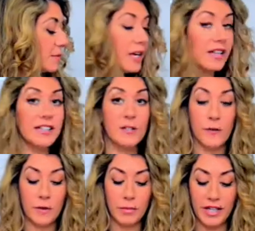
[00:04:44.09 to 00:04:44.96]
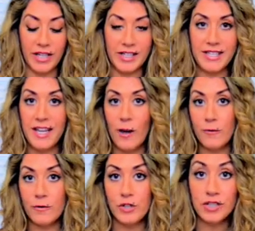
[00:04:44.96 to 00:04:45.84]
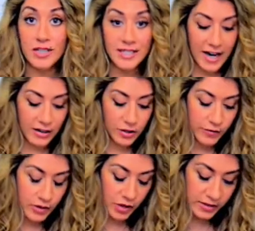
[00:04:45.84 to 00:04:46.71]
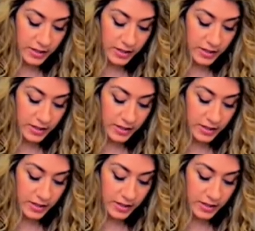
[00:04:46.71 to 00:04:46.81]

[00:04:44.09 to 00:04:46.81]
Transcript: but not least for the pudding itself, just a dash of salt